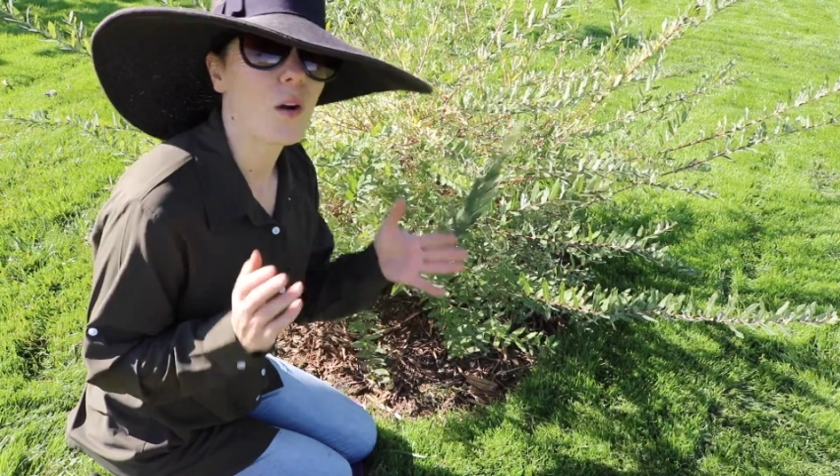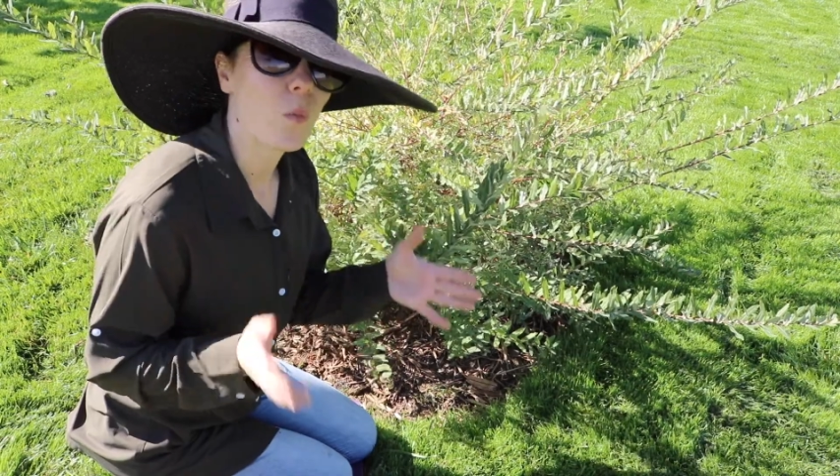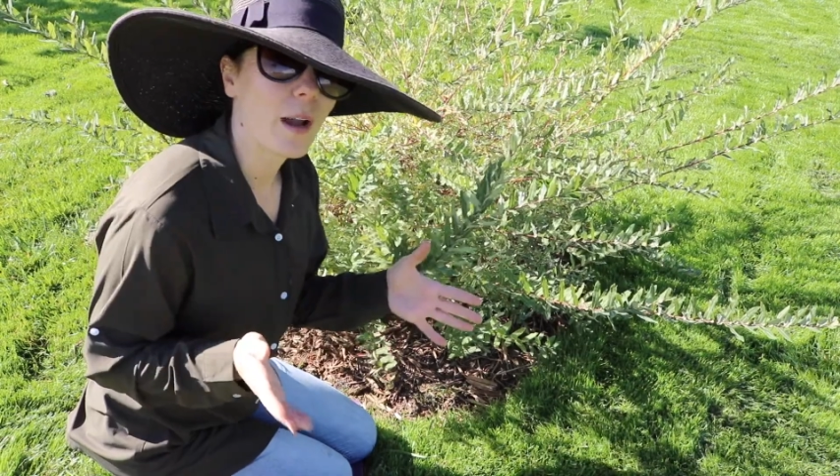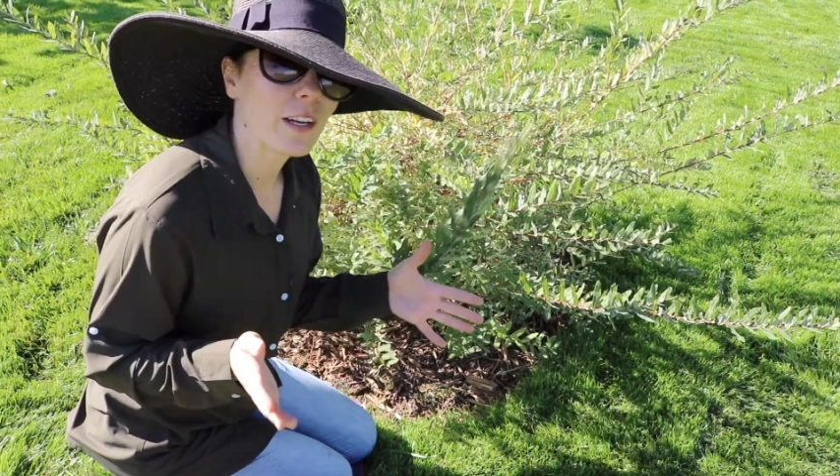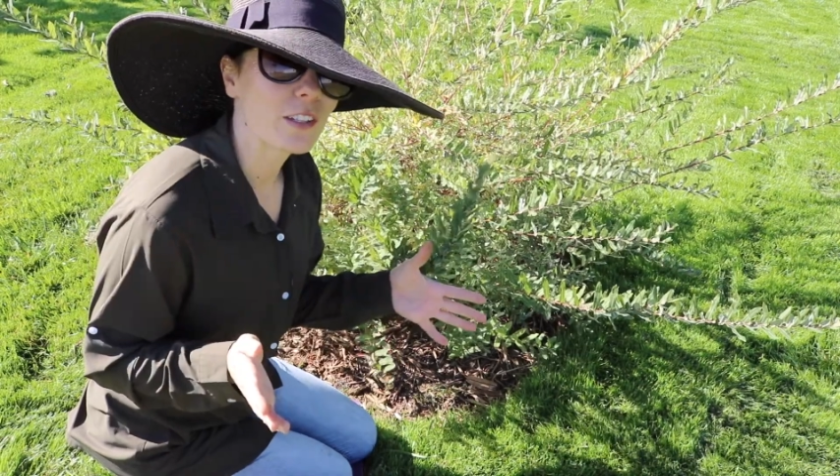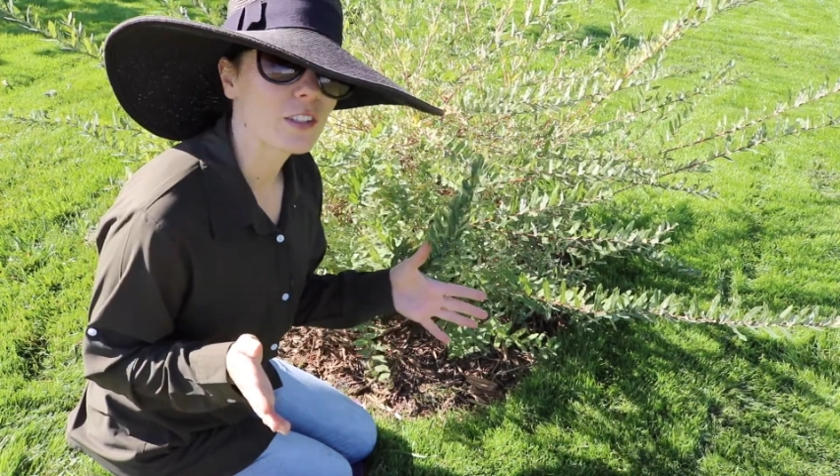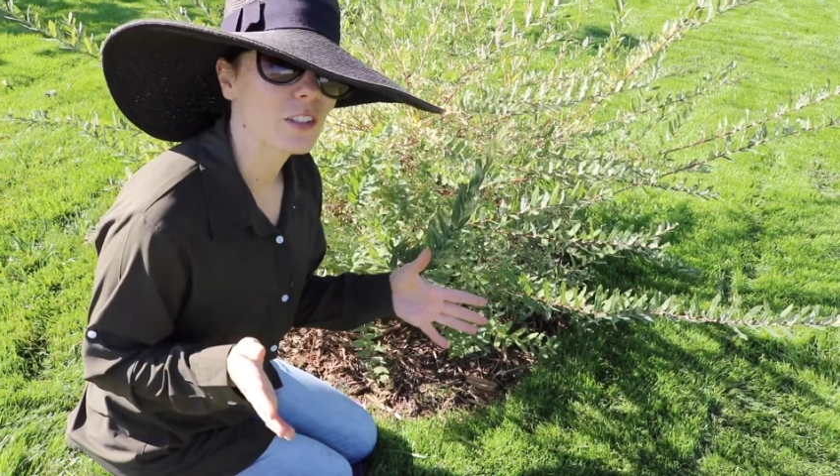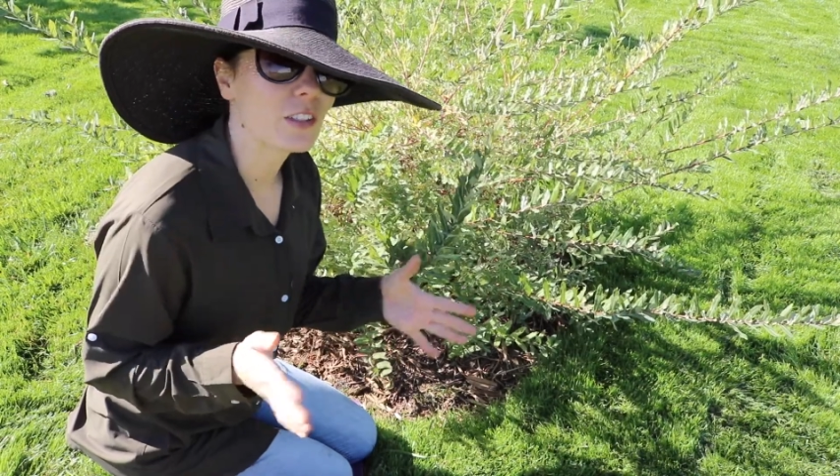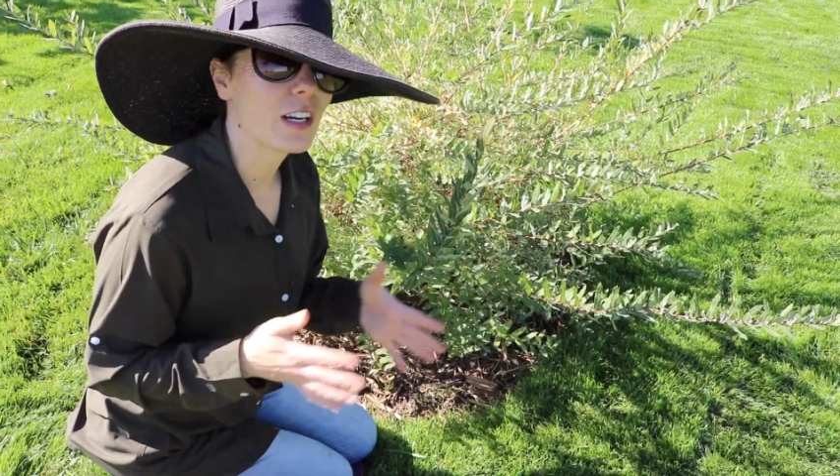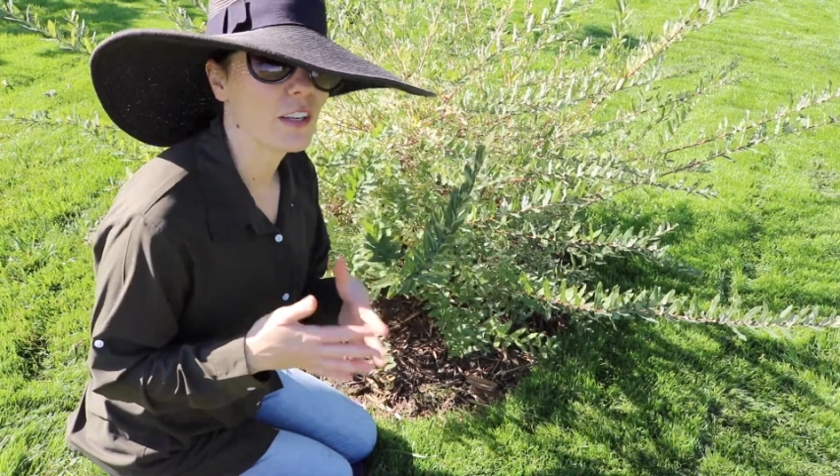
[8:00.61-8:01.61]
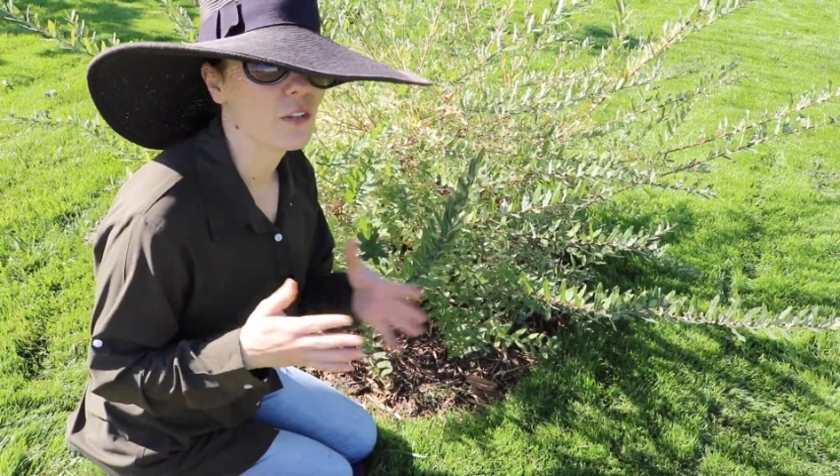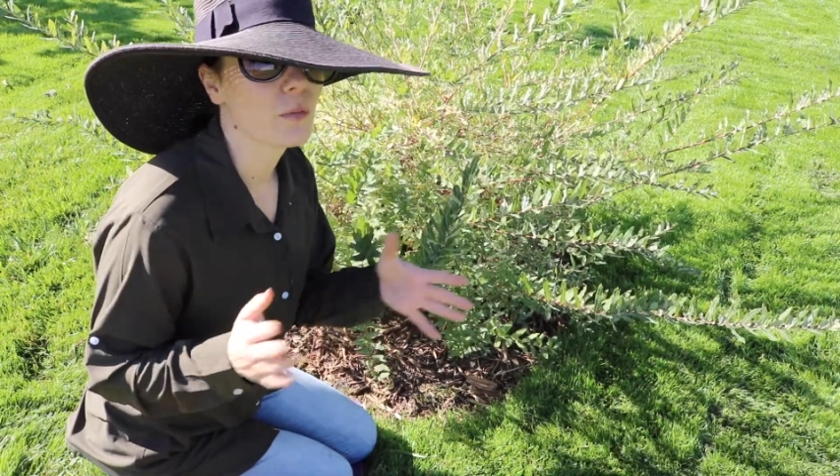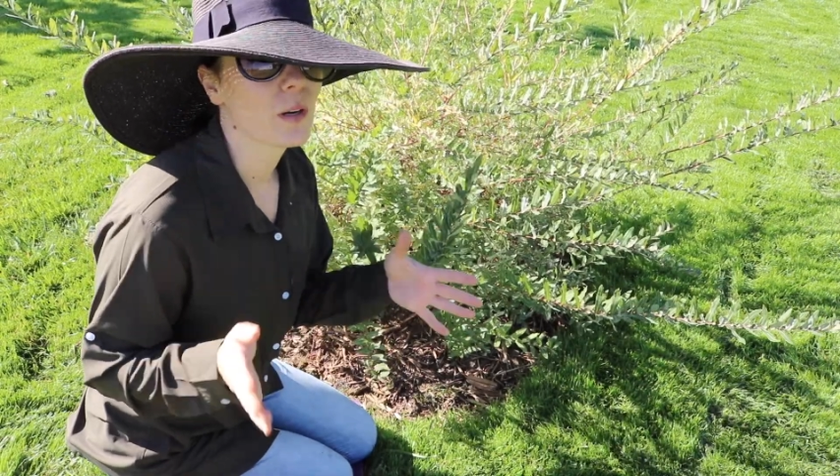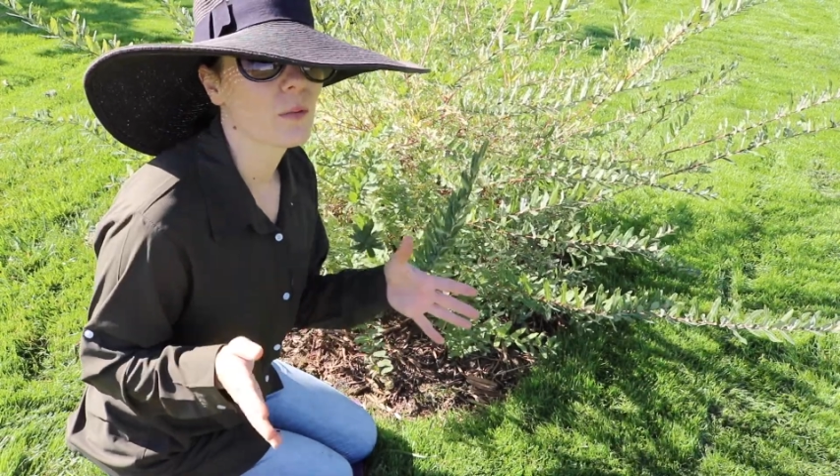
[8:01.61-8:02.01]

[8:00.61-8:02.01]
wider circle. I knew where it